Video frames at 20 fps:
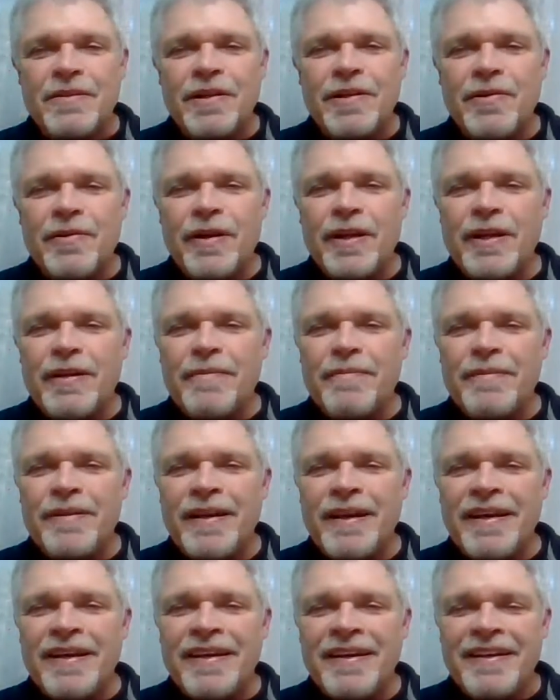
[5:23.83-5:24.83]
Don't annoy him.
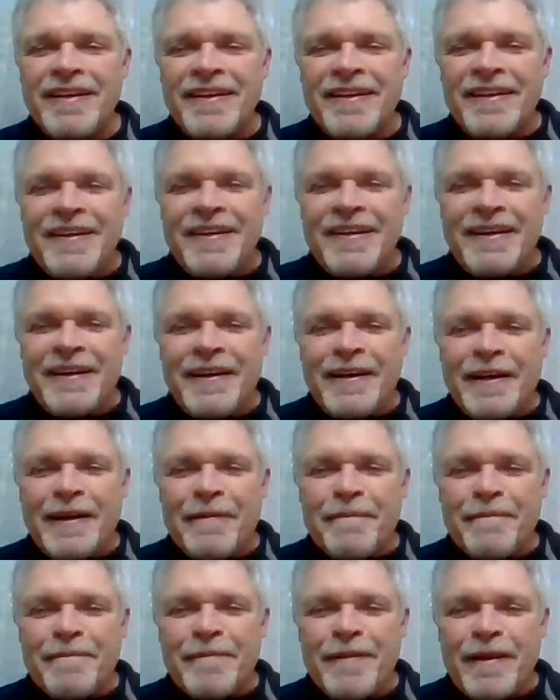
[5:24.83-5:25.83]
Yeah.
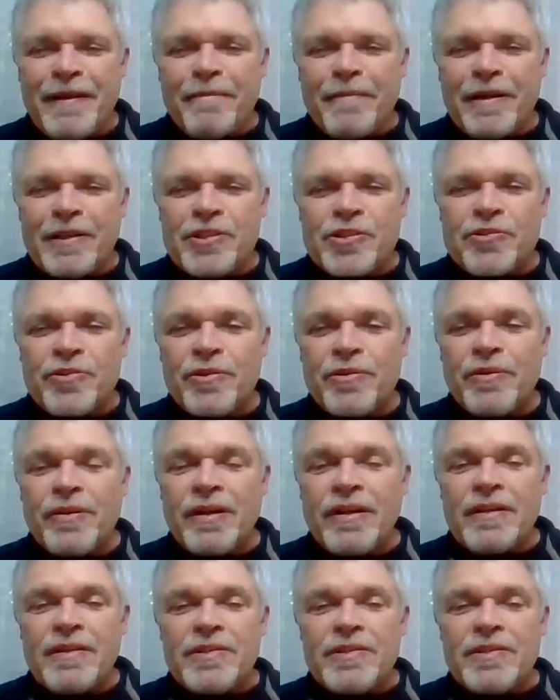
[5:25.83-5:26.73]
It's true.